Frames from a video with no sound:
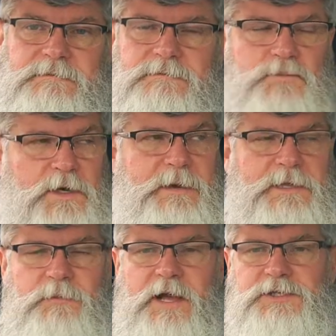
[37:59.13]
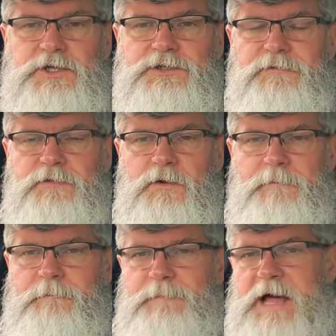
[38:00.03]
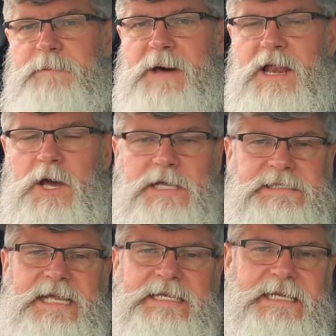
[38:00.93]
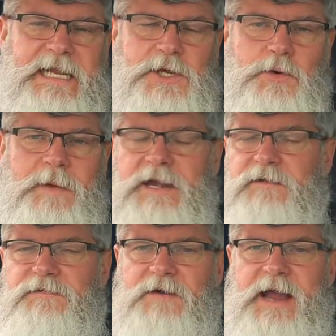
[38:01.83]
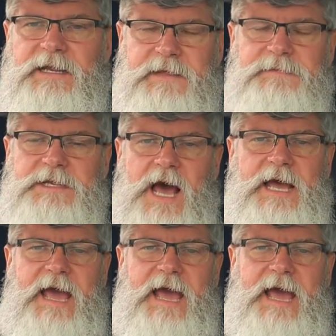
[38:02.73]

What about the prosecution for Palapala? Zandile Gumede finally in the dock